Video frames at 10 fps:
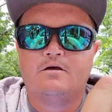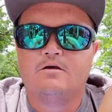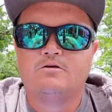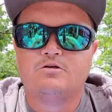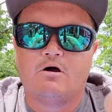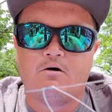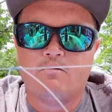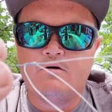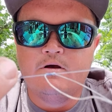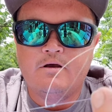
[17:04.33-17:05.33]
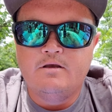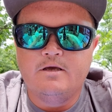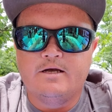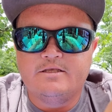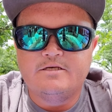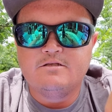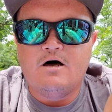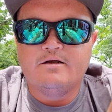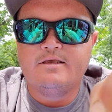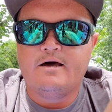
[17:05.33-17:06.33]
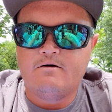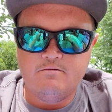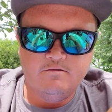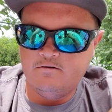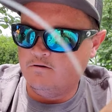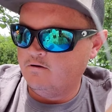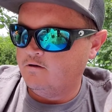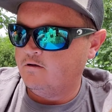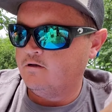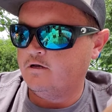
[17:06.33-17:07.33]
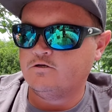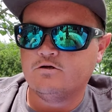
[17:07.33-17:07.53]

So you got these locked down. Get your